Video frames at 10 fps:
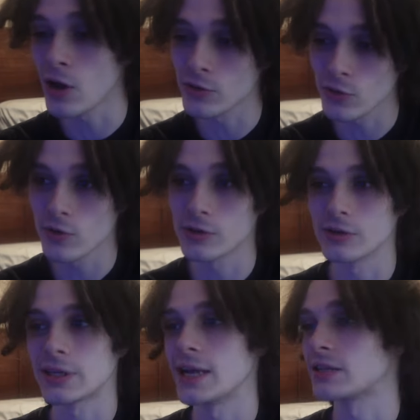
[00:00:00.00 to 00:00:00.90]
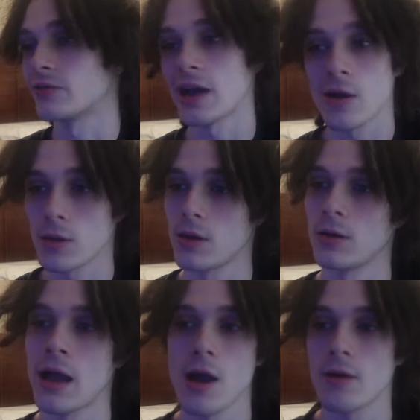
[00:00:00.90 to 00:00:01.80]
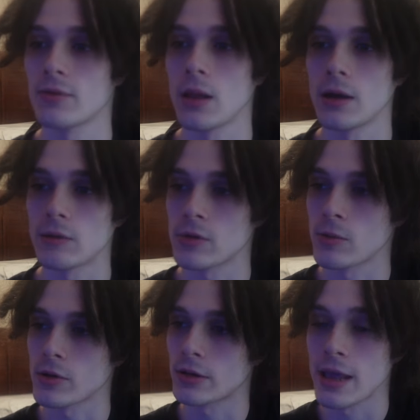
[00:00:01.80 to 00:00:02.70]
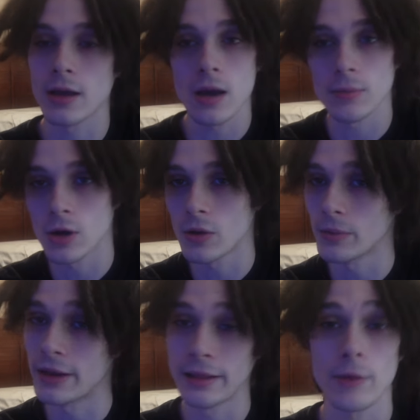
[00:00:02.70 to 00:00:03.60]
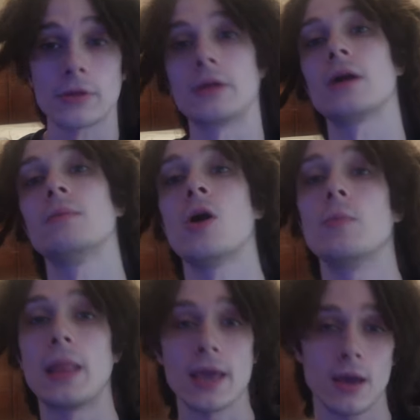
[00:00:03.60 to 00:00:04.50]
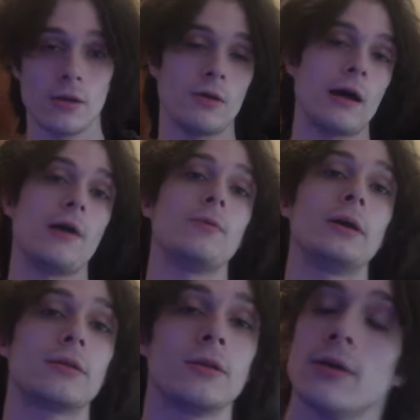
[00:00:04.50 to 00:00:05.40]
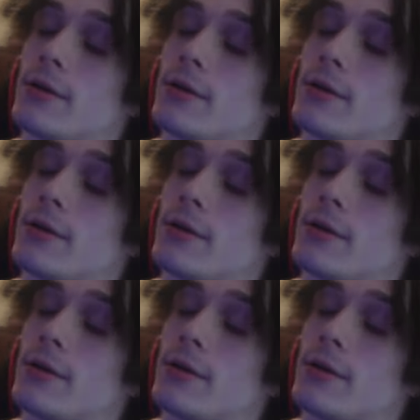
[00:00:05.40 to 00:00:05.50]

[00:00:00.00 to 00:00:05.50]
go do orientation for however long, however long it was supposed to take, come home, and then I was going to come home and let y'all know how it went, you know